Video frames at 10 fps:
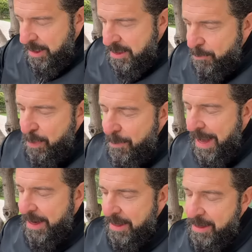
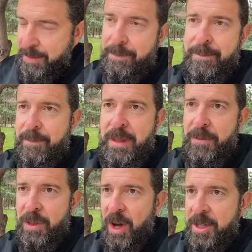diplomatic.
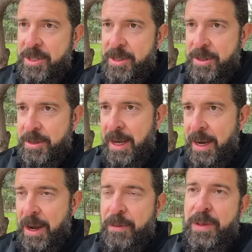They've lost
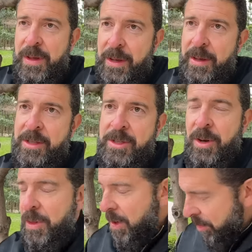on everything. And
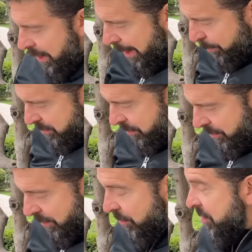so the only
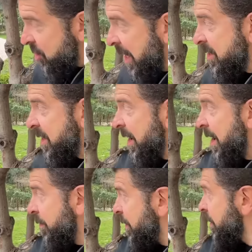opportunity, the only chance that they
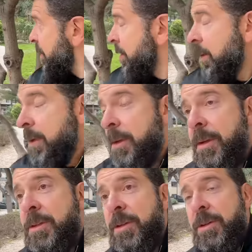have
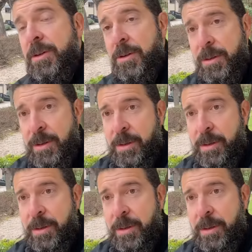to